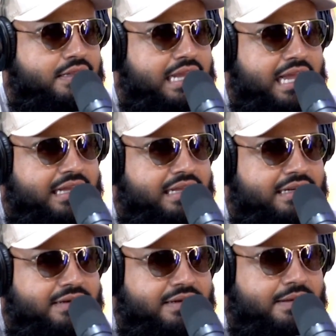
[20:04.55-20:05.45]
they
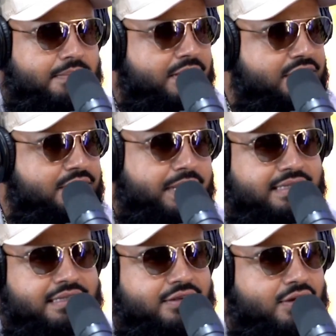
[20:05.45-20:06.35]
had a bunch of
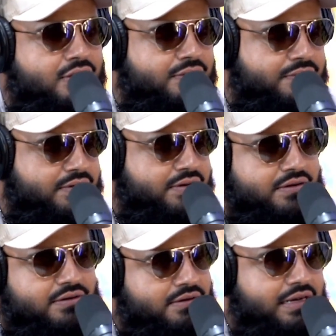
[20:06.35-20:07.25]
bases all
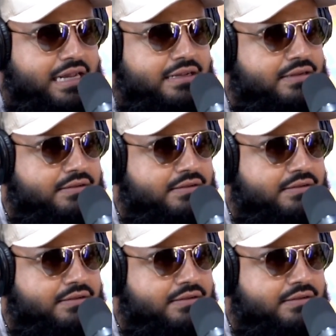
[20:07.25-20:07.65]
over like